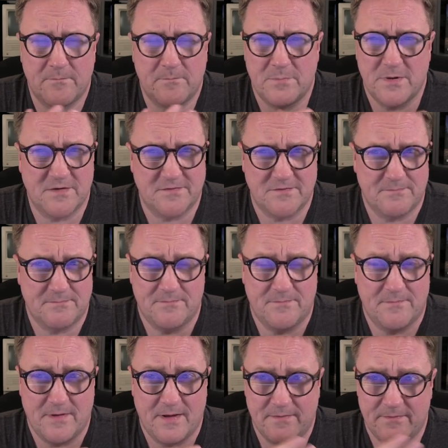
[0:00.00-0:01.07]
because
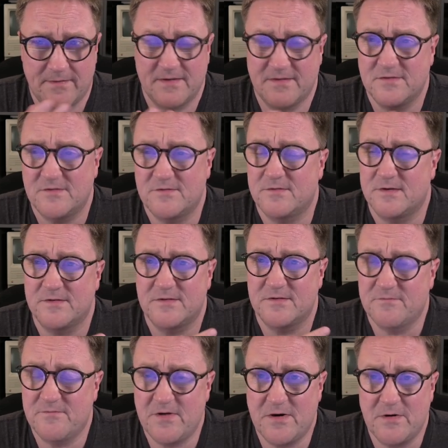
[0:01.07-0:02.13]
this is
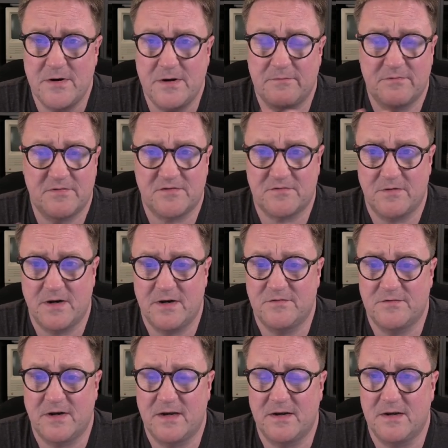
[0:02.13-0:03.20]
very
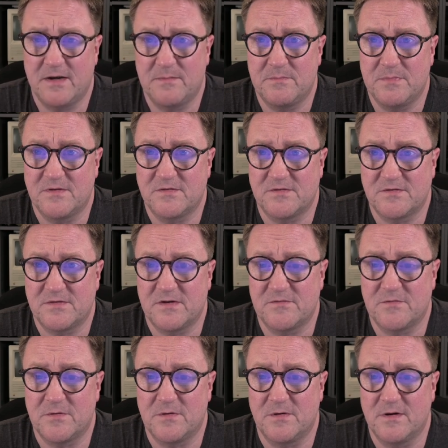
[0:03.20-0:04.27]
strange in Business
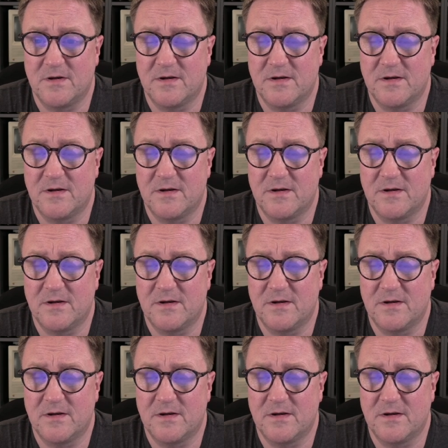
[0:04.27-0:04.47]
Central.